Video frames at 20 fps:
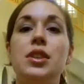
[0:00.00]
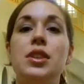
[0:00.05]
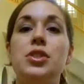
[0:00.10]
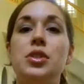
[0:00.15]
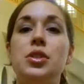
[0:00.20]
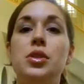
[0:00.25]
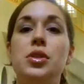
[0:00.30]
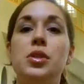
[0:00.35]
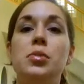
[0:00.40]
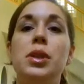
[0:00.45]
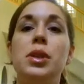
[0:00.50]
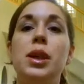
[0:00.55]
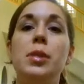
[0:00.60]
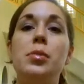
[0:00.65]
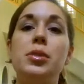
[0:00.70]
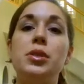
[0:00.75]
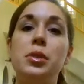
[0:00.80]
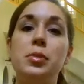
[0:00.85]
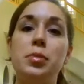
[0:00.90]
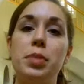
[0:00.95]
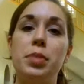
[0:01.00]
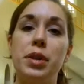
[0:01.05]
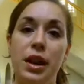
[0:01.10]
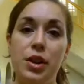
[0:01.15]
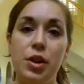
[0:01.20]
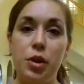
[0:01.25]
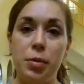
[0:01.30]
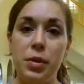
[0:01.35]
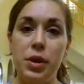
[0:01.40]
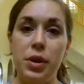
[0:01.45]
to be able to plan
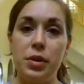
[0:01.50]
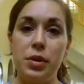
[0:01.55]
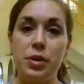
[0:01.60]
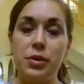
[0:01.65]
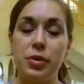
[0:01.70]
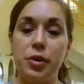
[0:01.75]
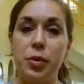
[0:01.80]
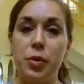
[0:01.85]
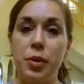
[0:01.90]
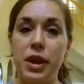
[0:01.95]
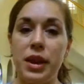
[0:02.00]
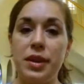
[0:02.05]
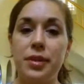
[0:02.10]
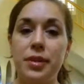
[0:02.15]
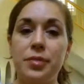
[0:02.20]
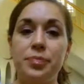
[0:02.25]
your meals for the week.